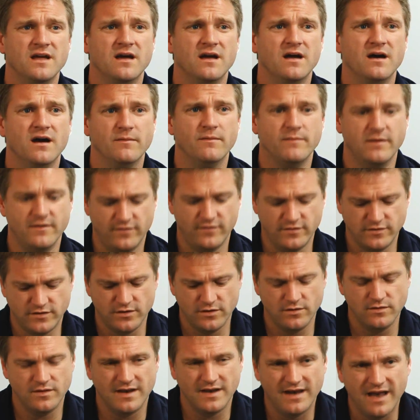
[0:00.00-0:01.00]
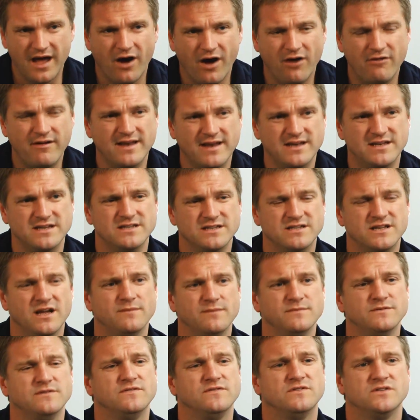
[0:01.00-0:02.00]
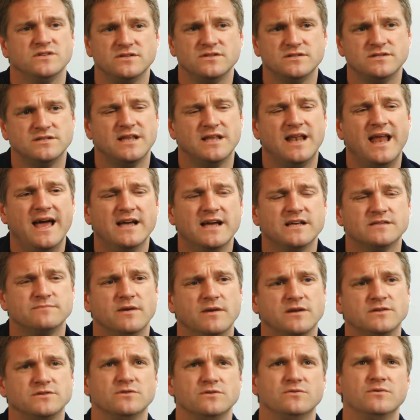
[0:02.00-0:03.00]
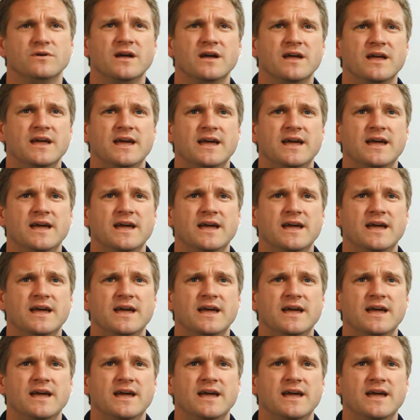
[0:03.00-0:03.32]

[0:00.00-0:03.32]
If you do the lower end in terms of the soleus muscle,